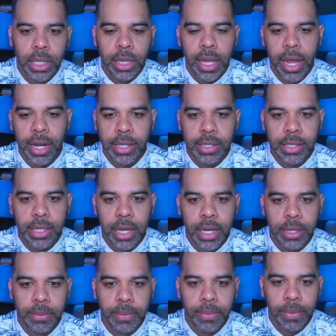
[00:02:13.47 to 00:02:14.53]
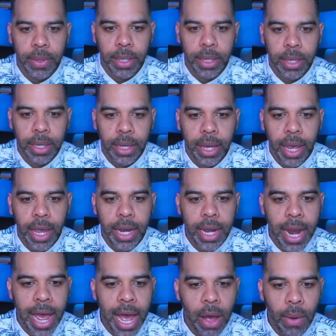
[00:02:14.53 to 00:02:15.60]
That is done. And
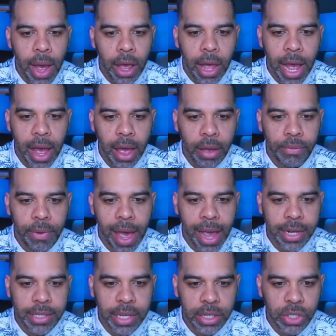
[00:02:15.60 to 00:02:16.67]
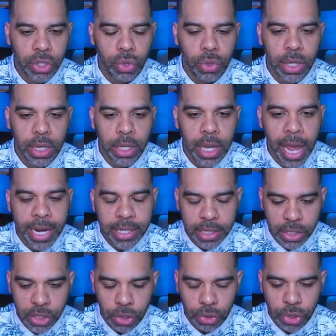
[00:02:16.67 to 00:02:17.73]
now I'll have access to the lights
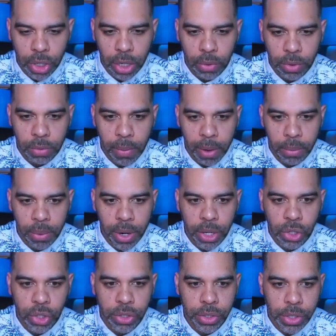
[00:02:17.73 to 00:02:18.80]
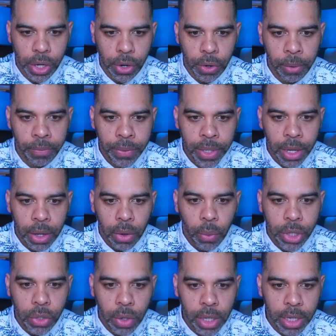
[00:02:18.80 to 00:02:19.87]
associated with my bridge. So
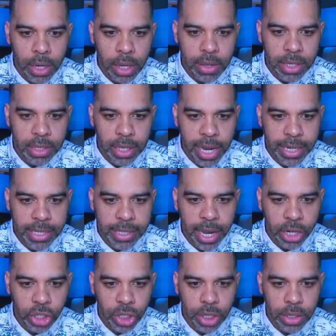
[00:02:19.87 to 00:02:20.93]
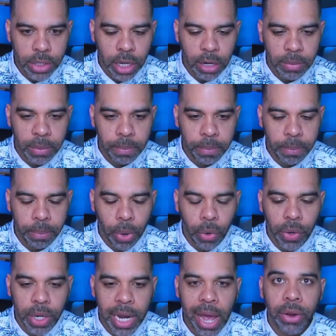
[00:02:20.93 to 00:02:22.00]
when you click on this light section, it's going to be
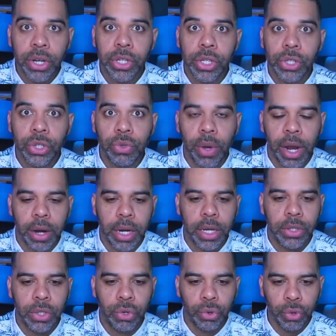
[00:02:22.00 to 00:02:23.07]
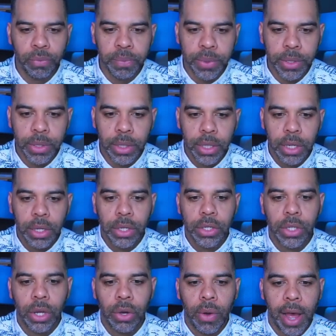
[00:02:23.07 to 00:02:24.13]
broken down into two areas, groups.
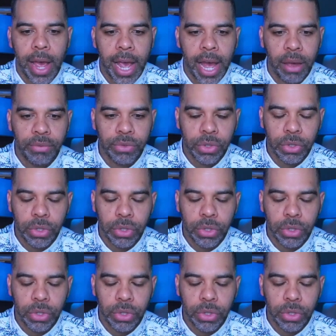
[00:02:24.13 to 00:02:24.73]
So I have